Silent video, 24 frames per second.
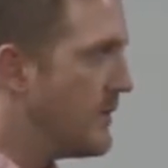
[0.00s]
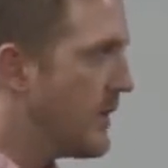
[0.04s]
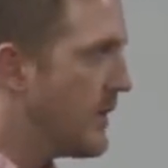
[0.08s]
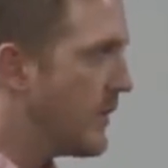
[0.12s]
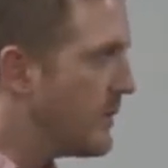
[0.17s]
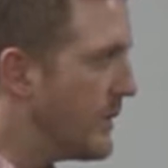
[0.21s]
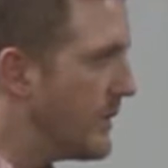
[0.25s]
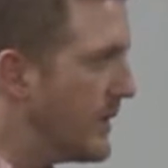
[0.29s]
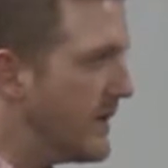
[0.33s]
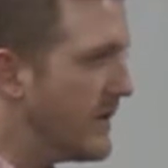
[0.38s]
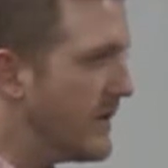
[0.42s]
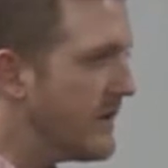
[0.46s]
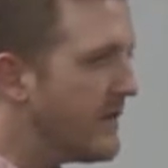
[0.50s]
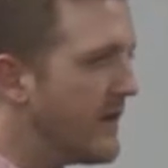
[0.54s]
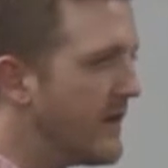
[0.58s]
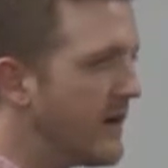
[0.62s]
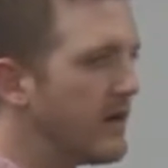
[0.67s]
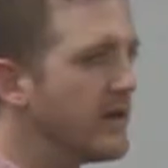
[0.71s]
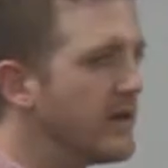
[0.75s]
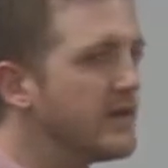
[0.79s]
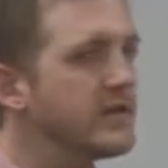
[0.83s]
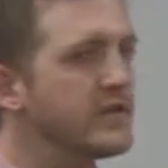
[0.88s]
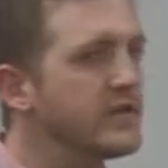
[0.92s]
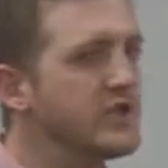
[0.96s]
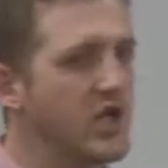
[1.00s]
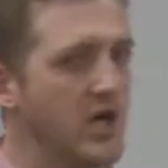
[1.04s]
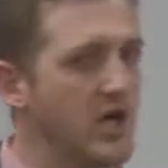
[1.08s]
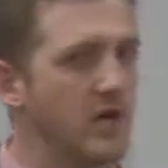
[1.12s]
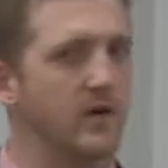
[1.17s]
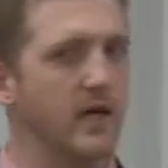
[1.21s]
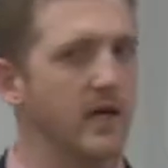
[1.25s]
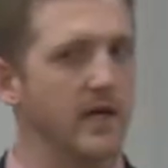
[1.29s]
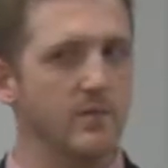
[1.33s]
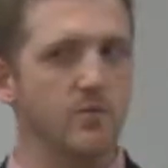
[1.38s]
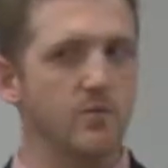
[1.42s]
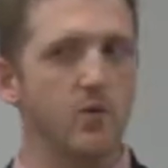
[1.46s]
But really, they're
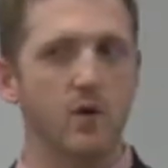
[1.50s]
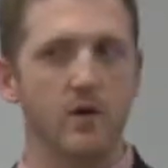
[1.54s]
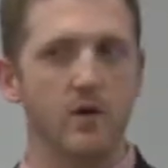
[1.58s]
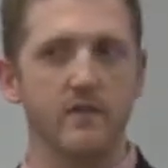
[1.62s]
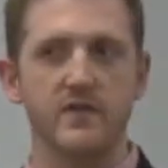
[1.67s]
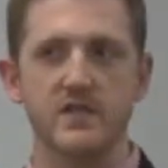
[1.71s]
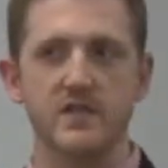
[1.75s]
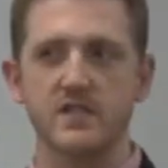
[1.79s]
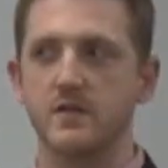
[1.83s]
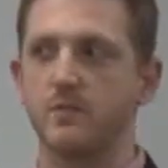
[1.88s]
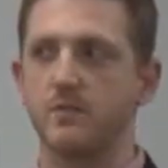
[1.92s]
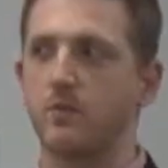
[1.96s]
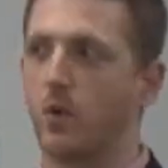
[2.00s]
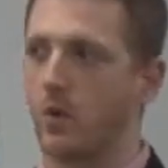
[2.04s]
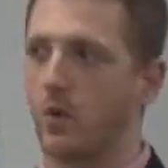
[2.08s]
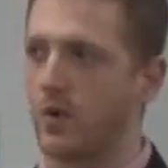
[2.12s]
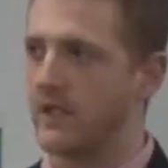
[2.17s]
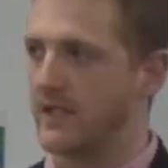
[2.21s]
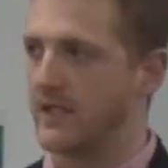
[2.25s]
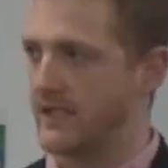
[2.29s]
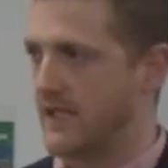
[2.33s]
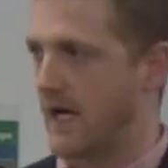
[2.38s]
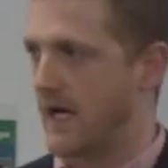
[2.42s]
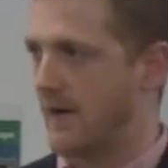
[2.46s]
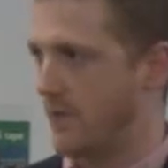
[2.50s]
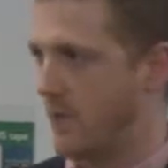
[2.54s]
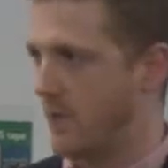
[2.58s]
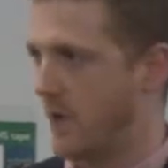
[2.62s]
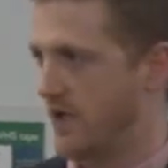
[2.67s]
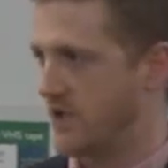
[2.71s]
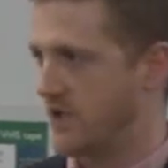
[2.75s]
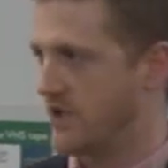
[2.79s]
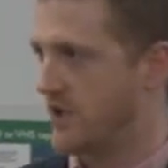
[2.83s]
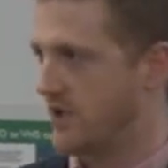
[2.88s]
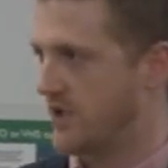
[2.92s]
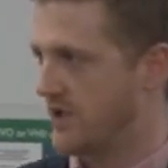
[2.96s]
generating more of the supporting type
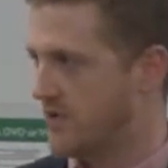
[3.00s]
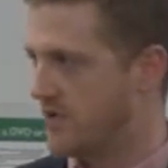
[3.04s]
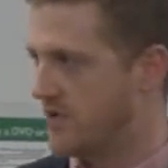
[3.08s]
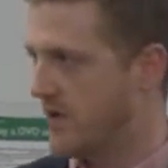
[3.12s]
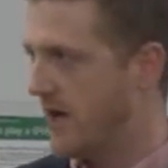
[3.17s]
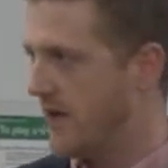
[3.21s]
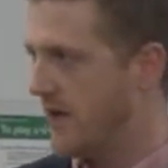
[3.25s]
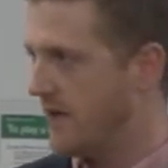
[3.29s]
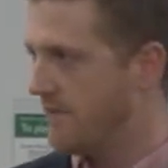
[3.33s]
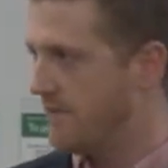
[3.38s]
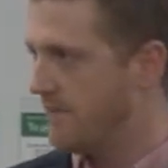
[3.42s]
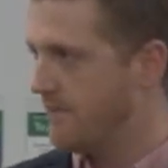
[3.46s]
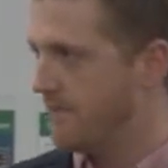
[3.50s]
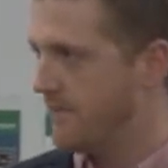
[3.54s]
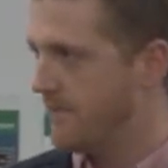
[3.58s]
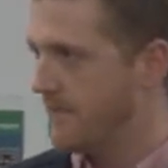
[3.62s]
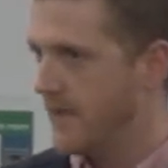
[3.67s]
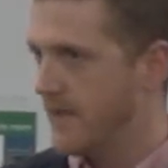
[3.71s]
questions, right?